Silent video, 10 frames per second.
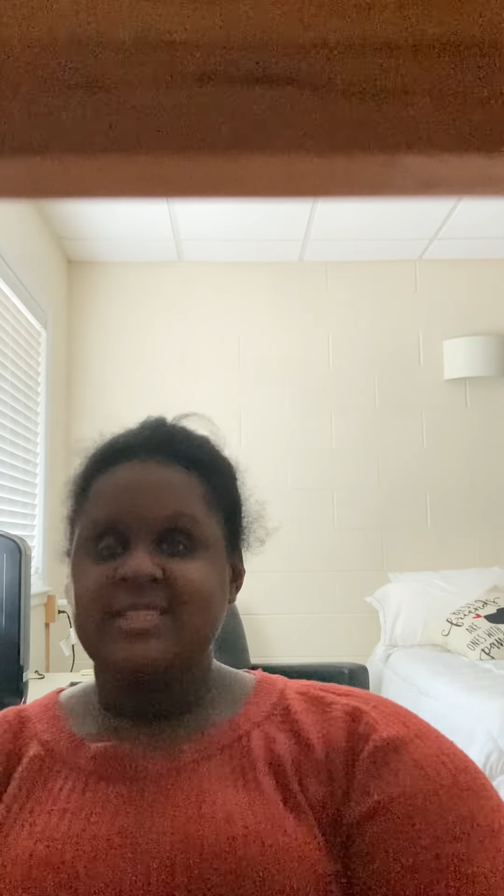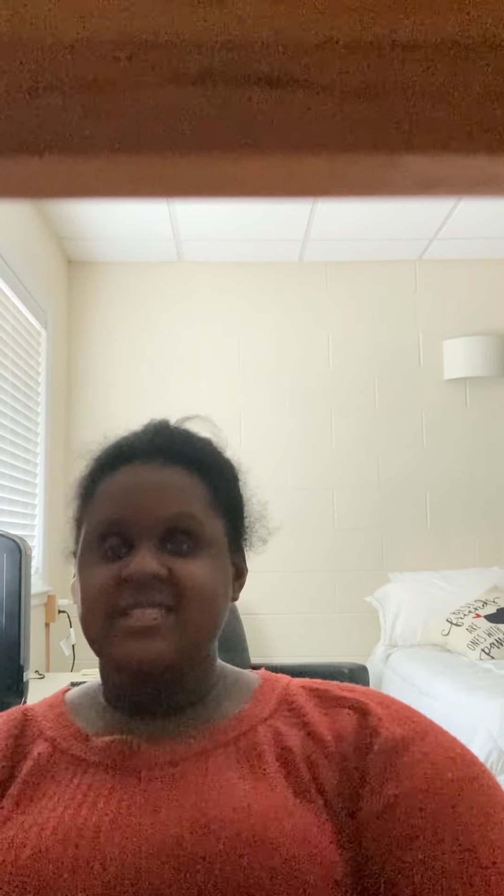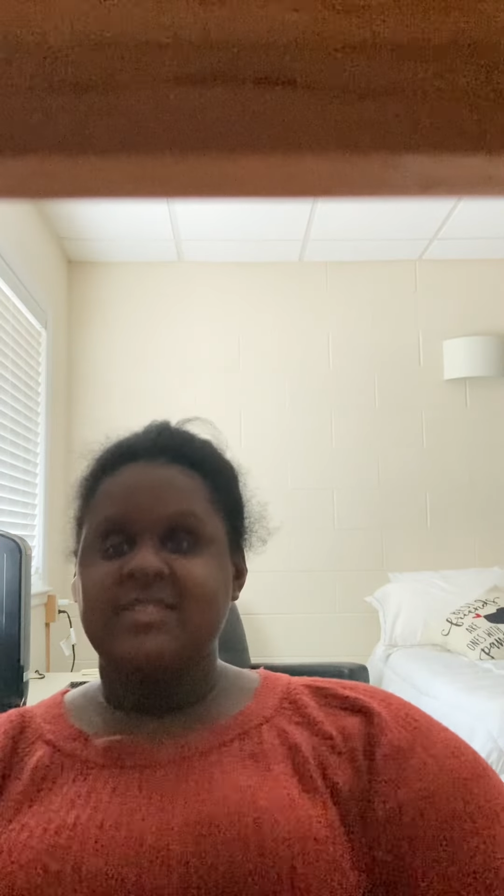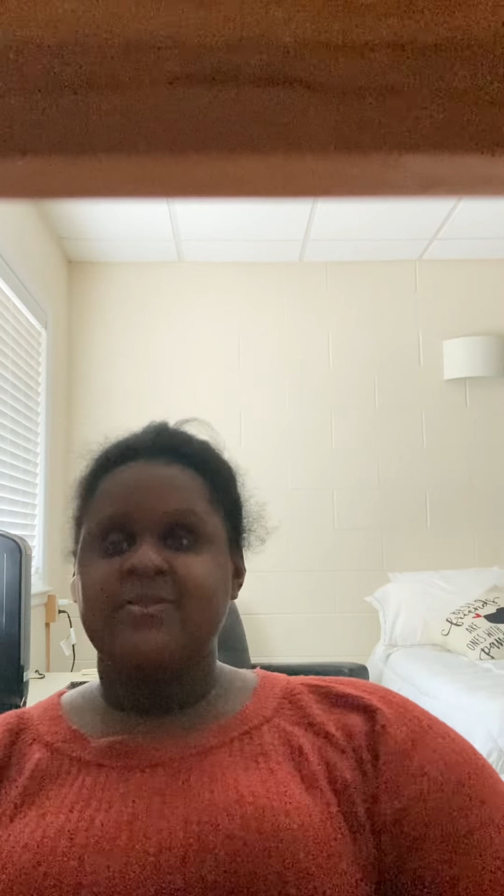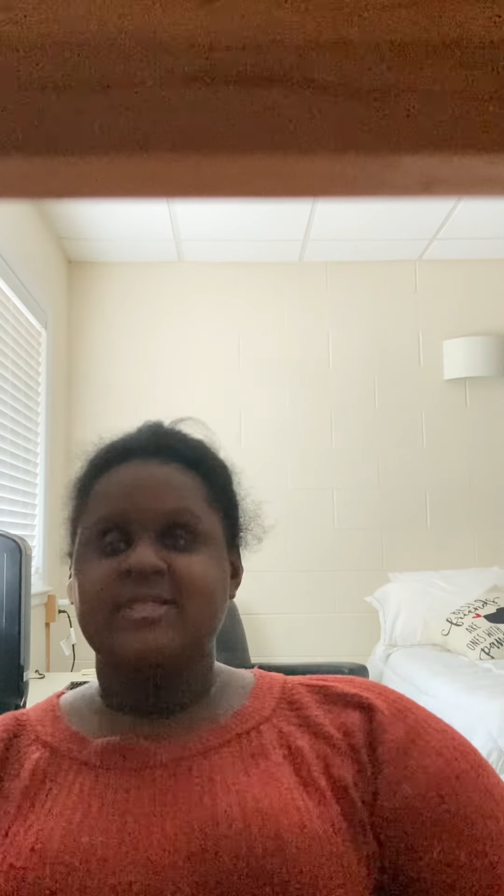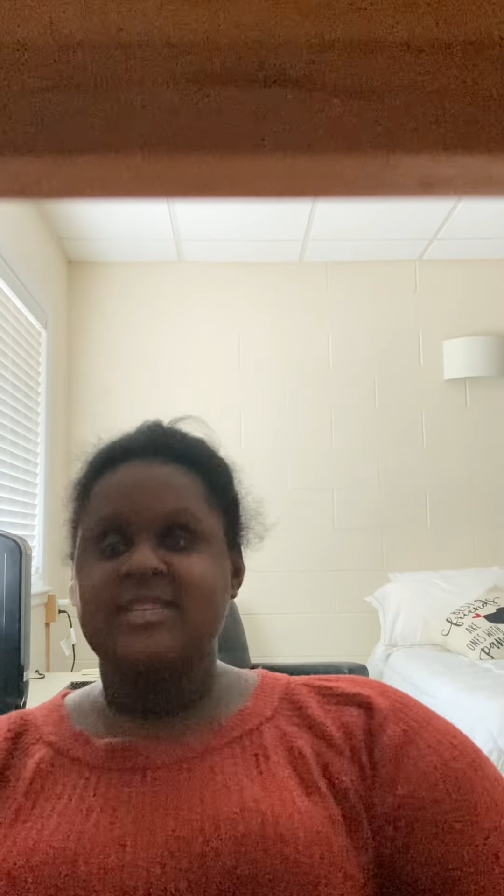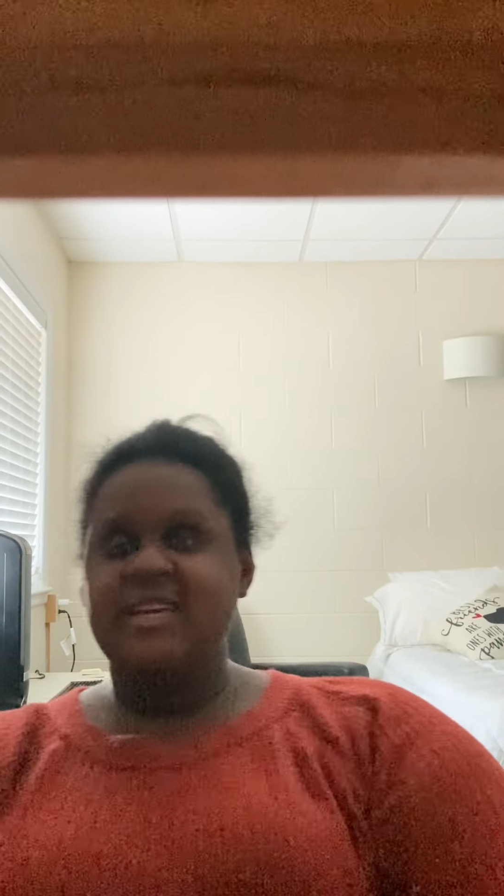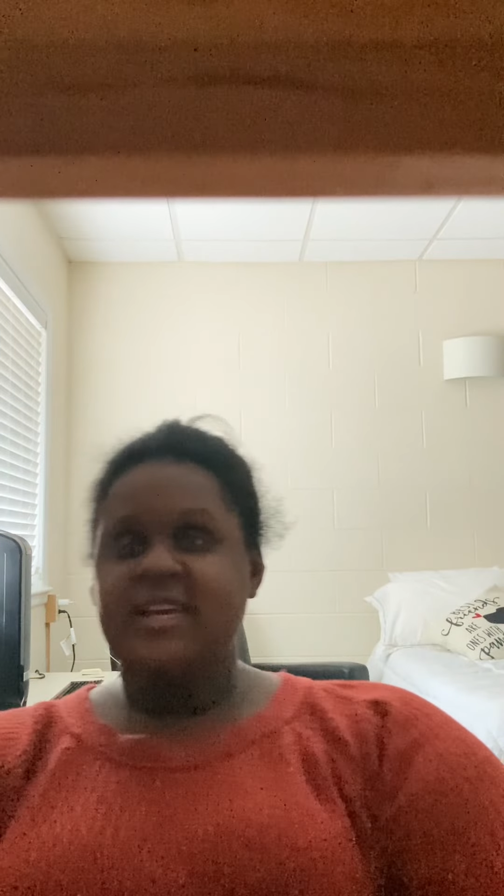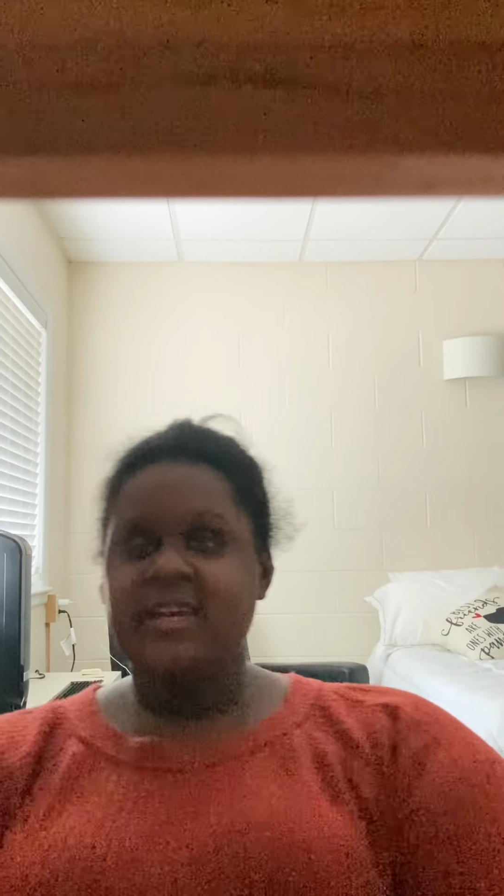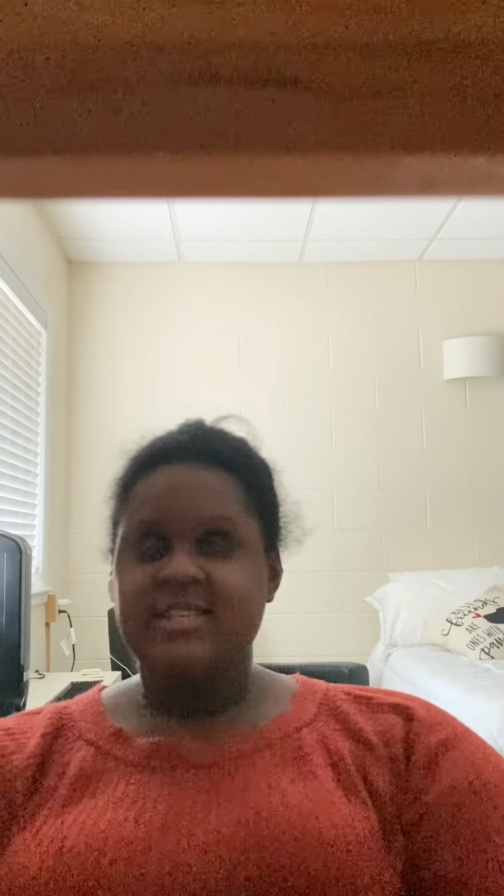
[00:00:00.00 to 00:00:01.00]
She was
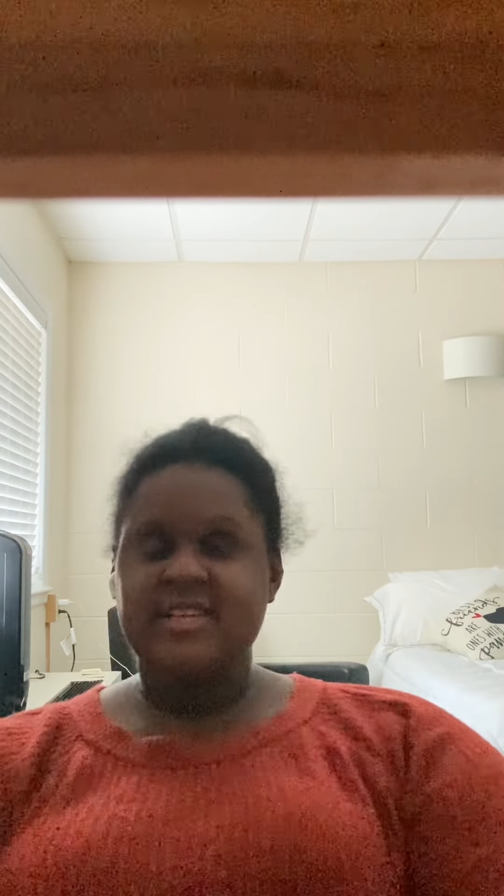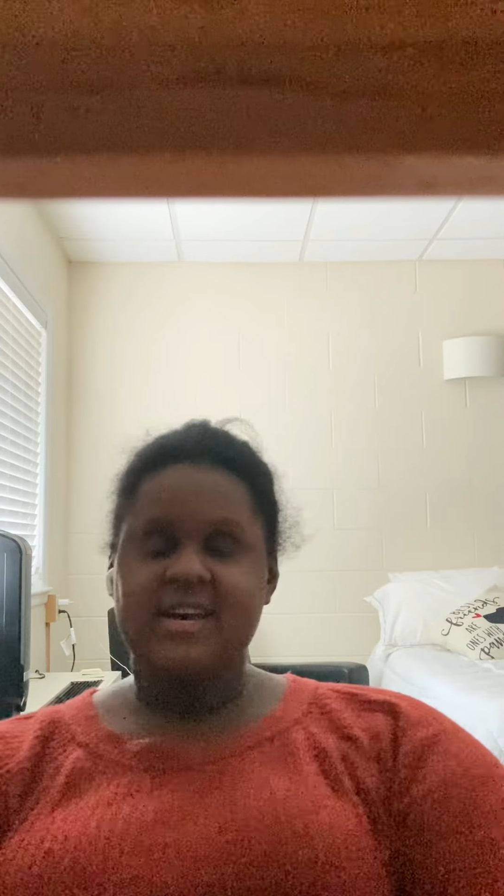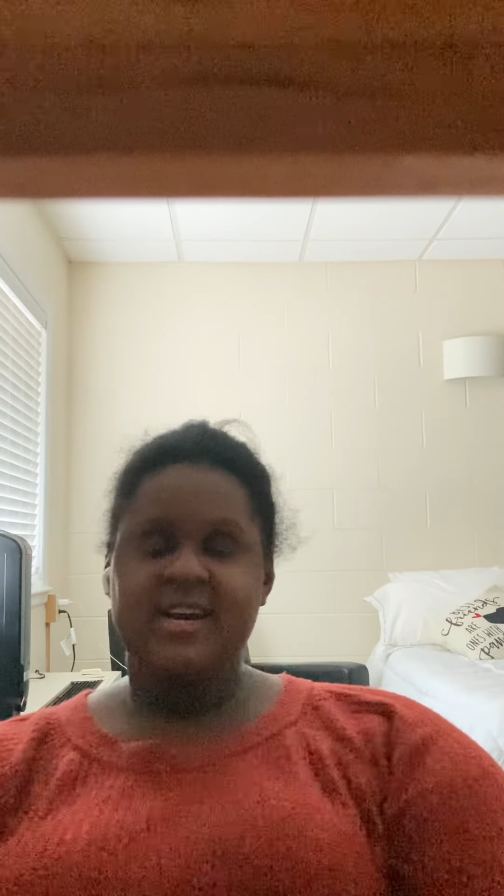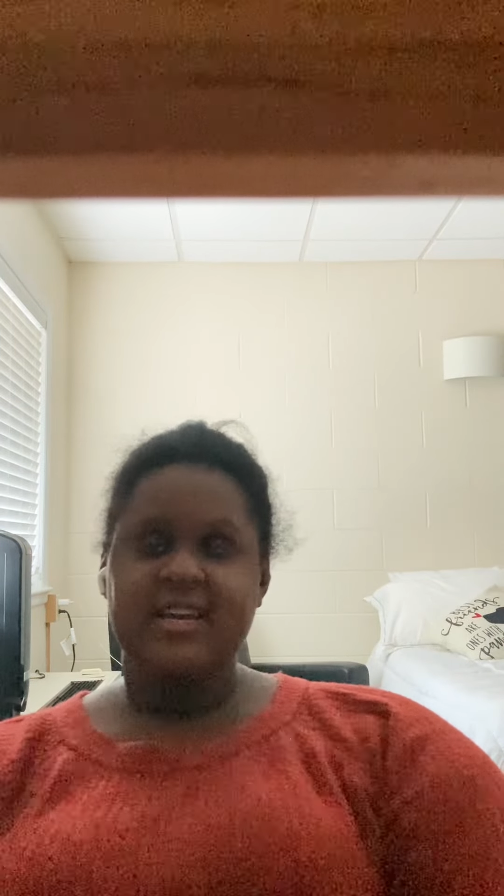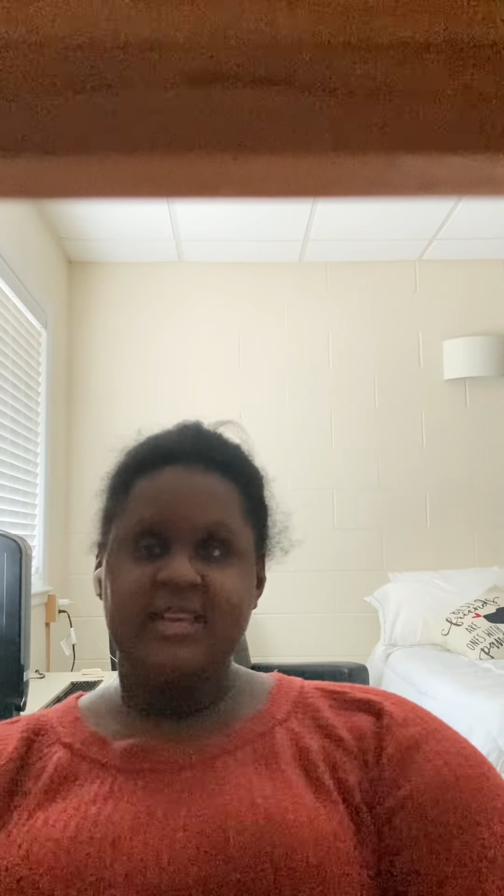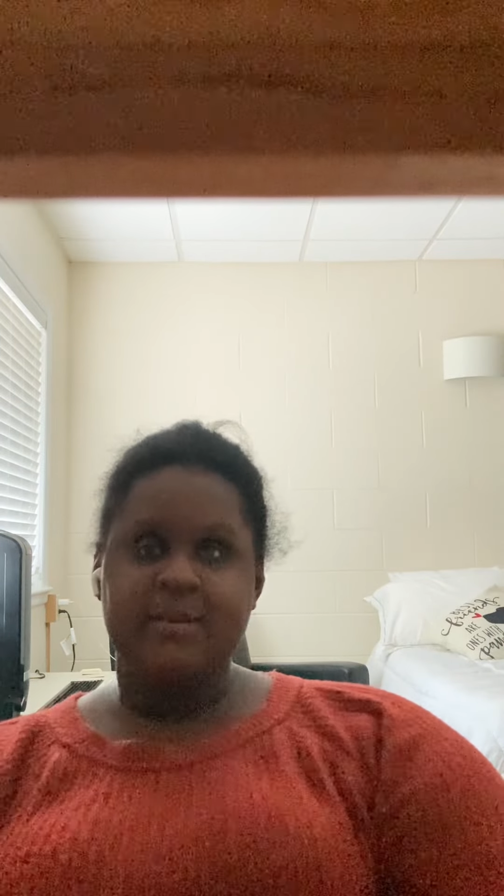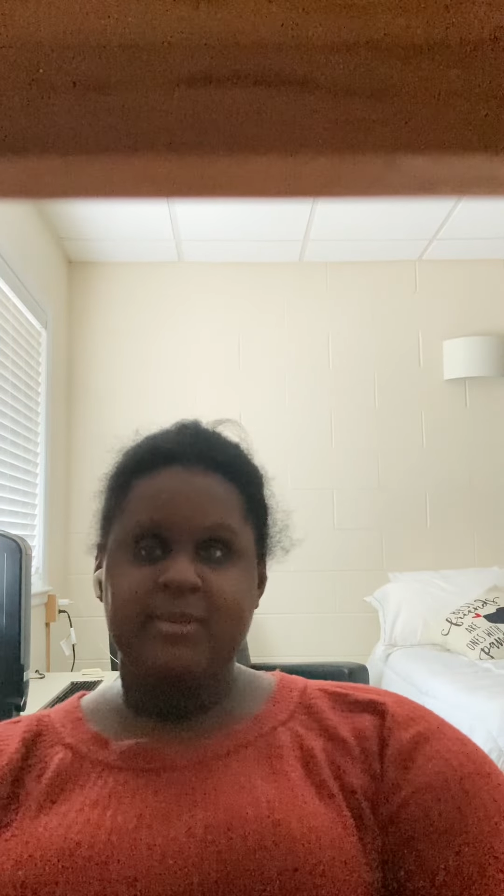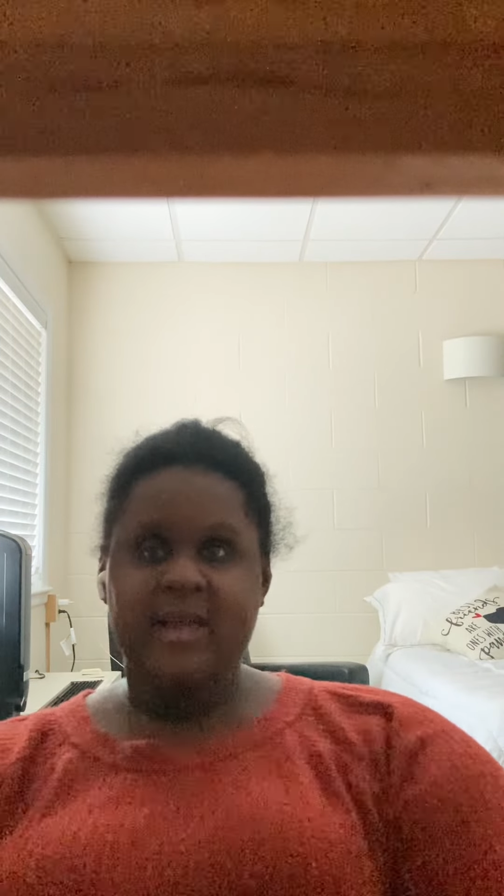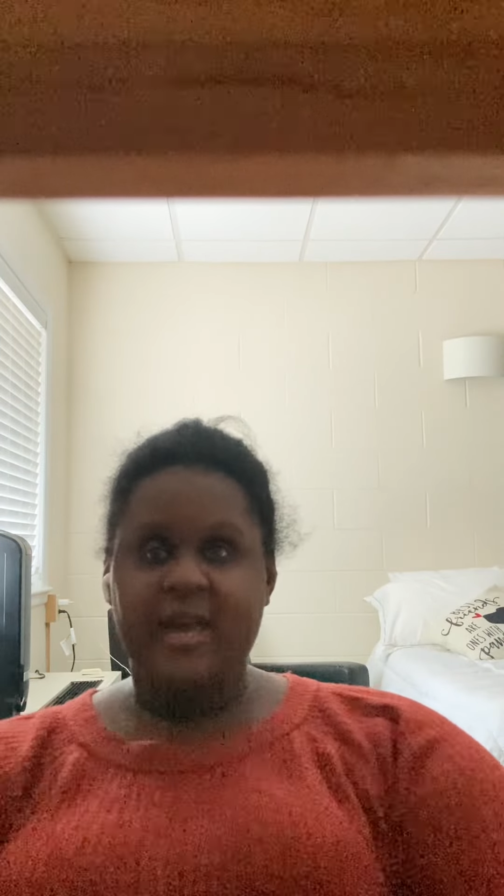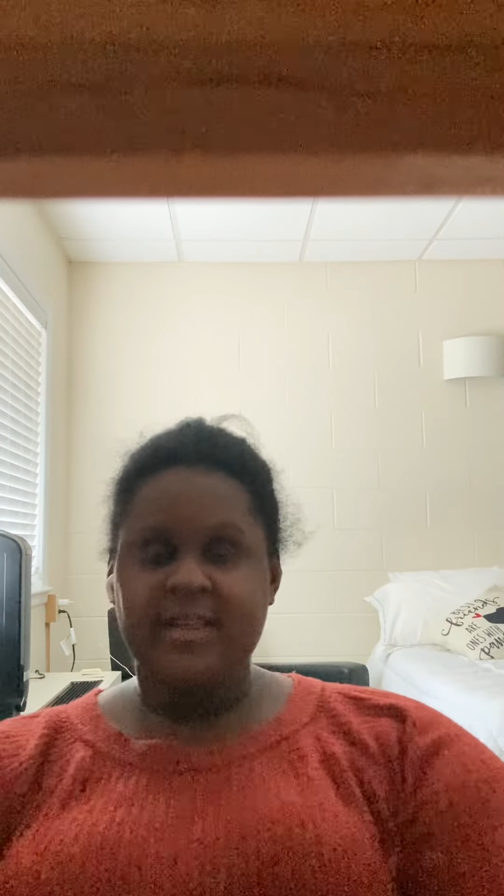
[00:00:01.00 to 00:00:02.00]
a tiny
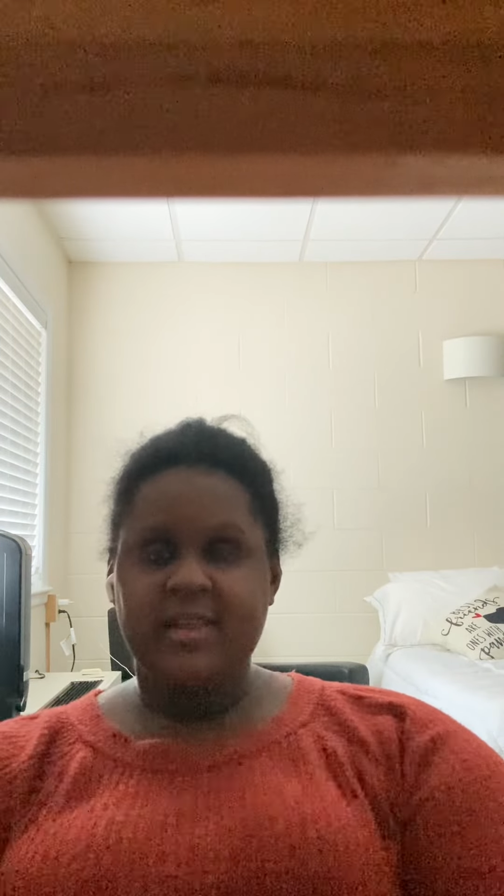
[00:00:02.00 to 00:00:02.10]
black